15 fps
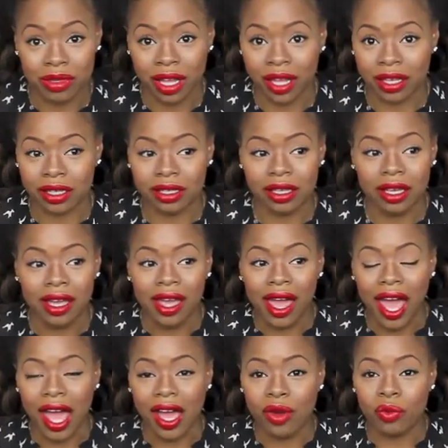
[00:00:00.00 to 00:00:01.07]
Like,
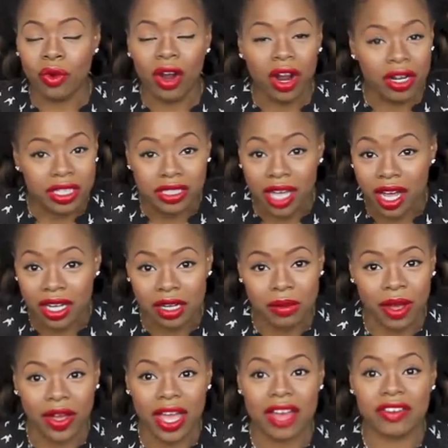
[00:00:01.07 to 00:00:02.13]
we're already talking
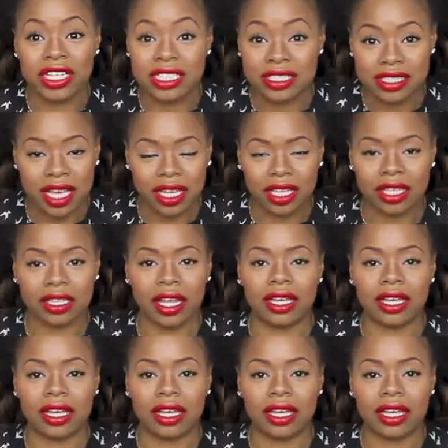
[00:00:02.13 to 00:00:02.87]
about having a second.